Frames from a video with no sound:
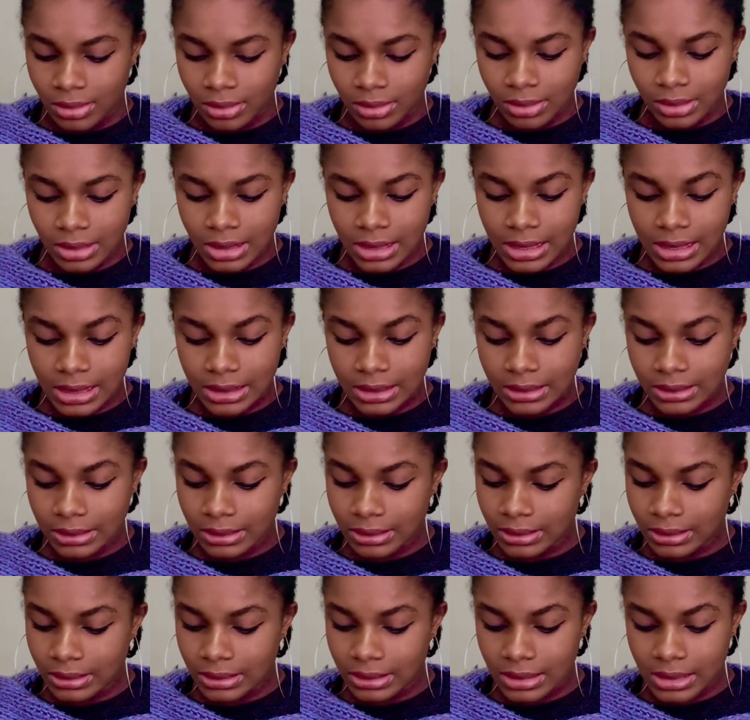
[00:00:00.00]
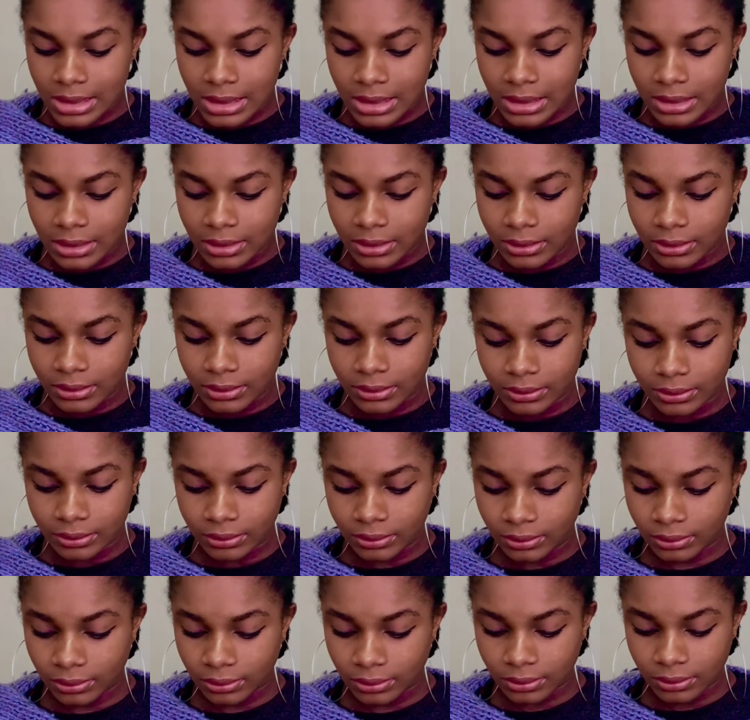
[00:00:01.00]
and yeah
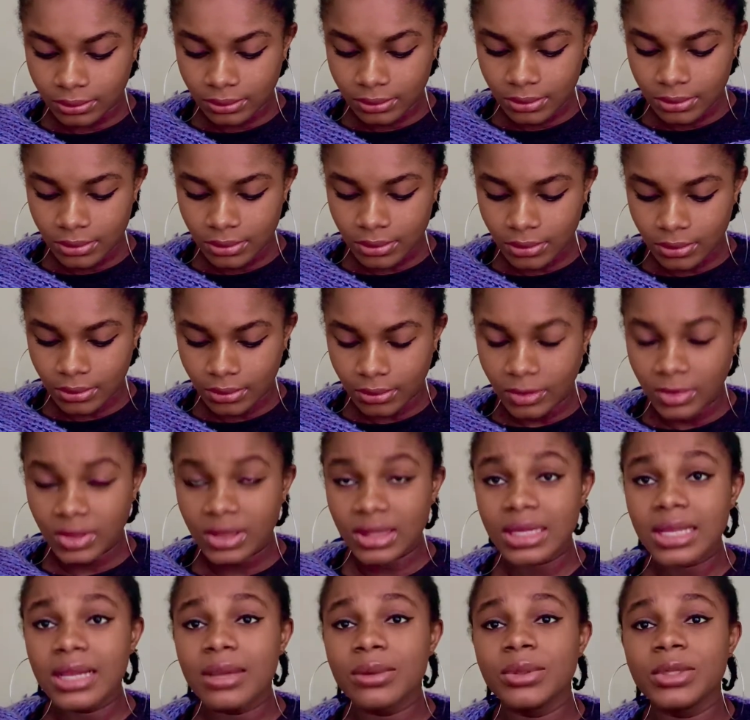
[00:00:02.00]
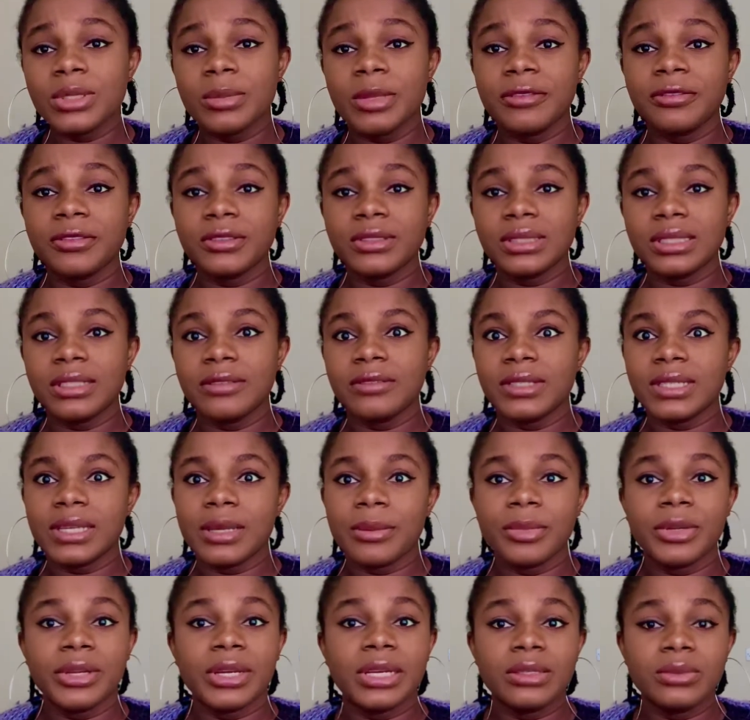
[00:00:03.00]
that was my first ever camera
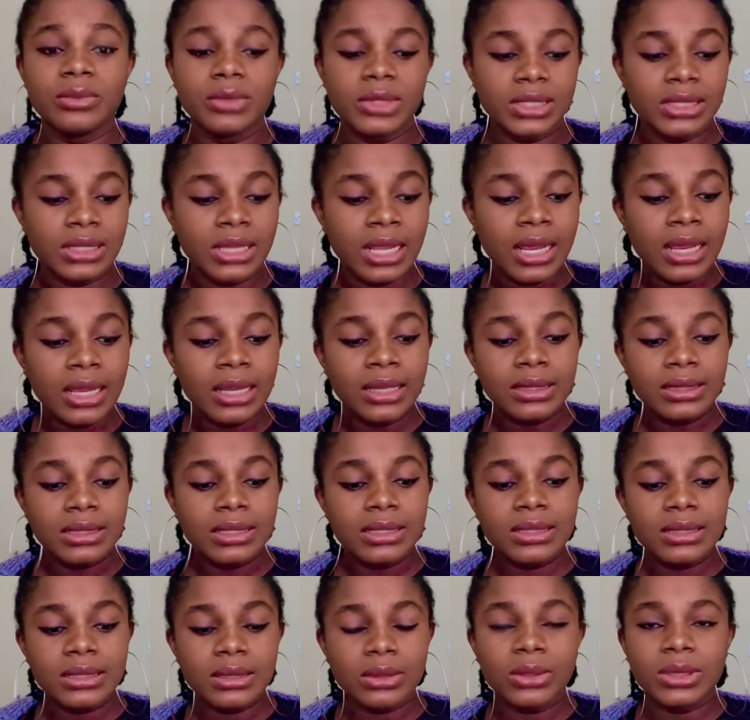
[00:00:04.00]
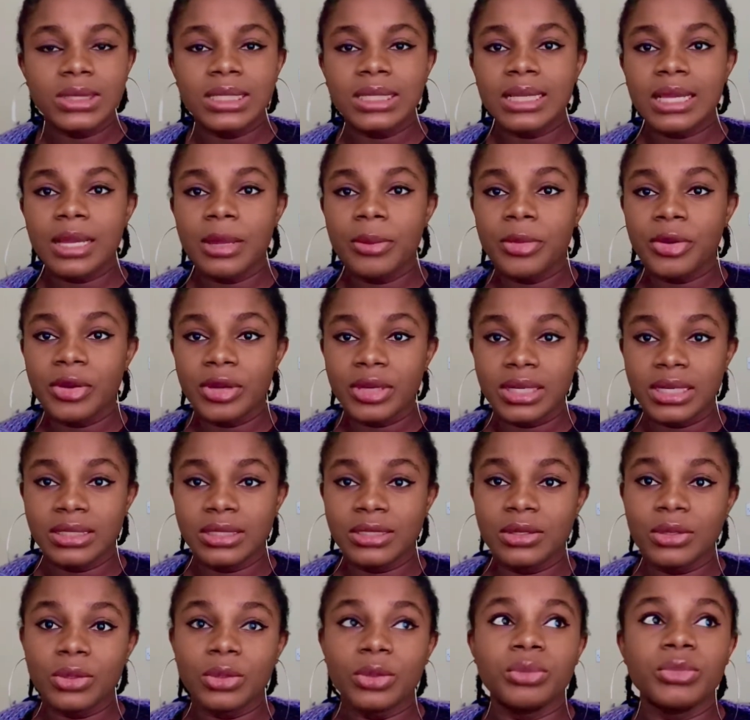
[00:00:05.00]
anyways this other camera that
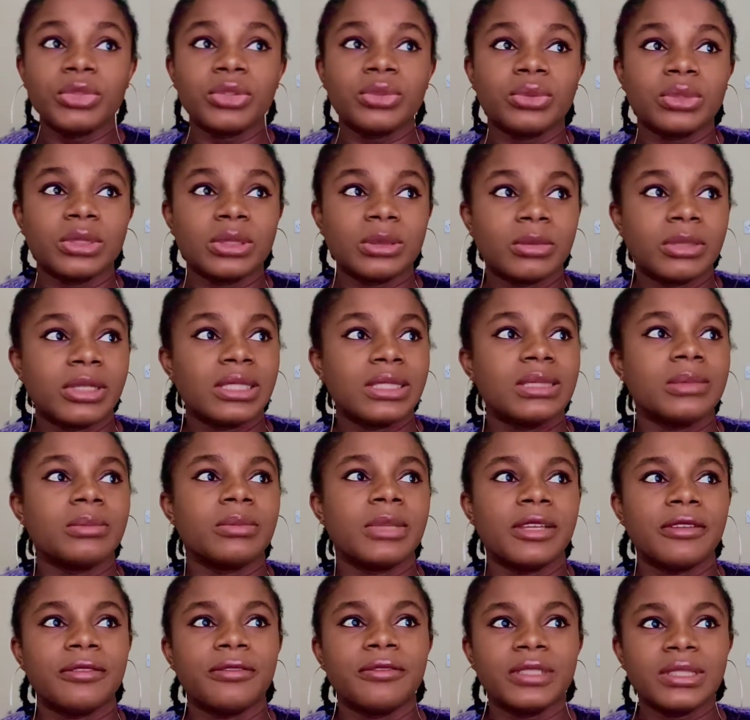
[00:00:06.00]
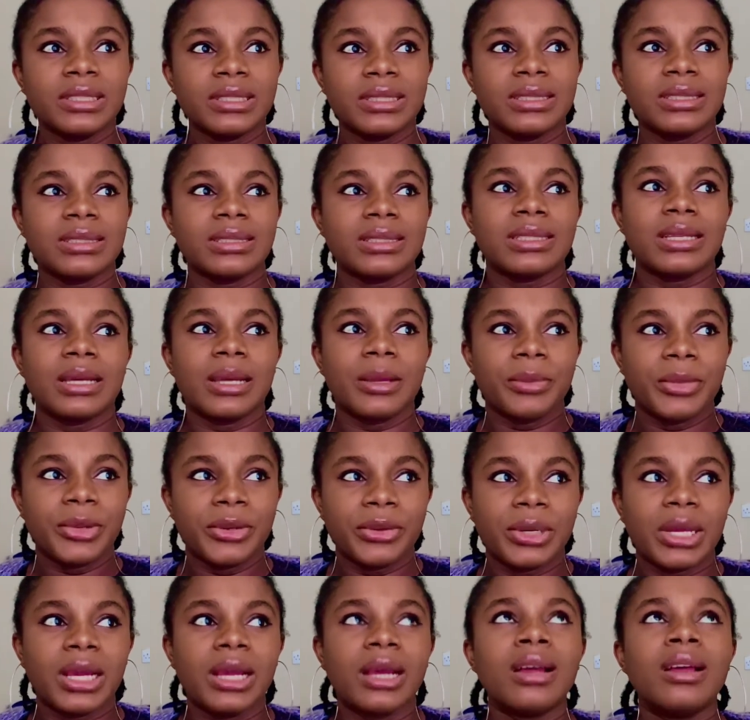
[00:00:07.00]
got me was my is my first
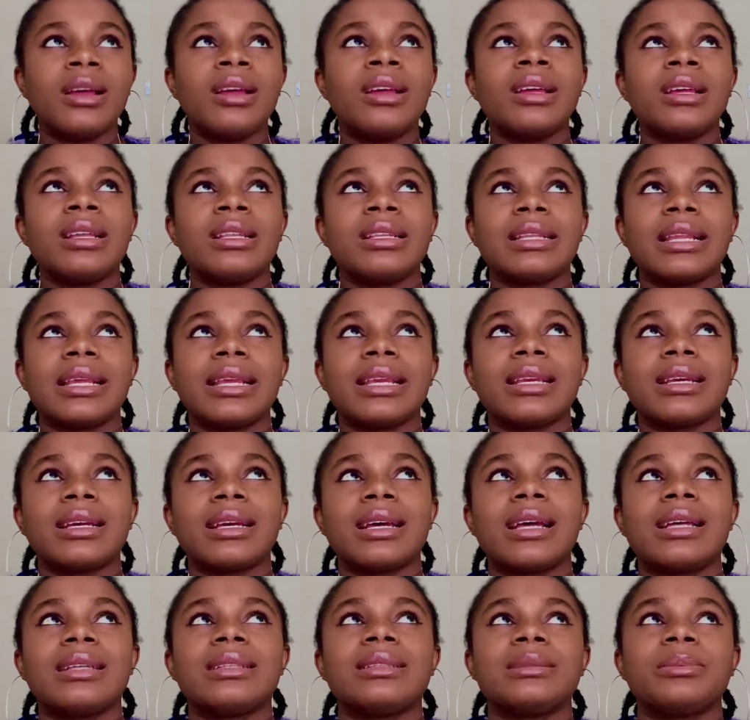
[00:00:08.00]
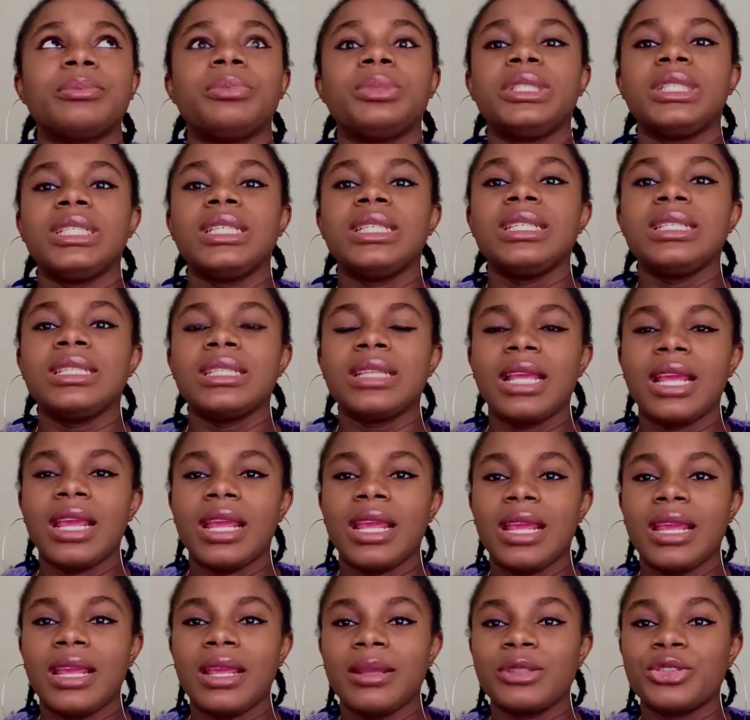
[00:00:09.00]
camera like and being
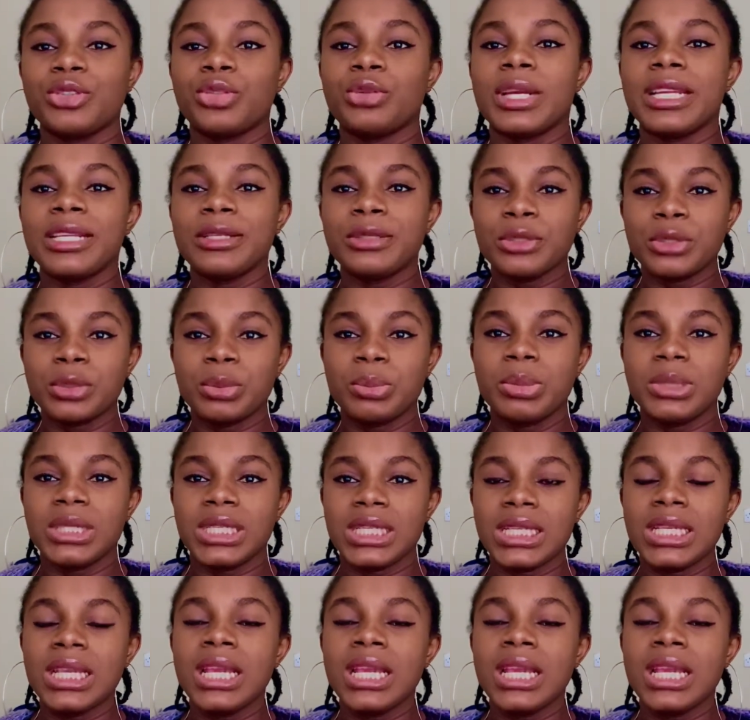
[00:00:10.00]
a trying to be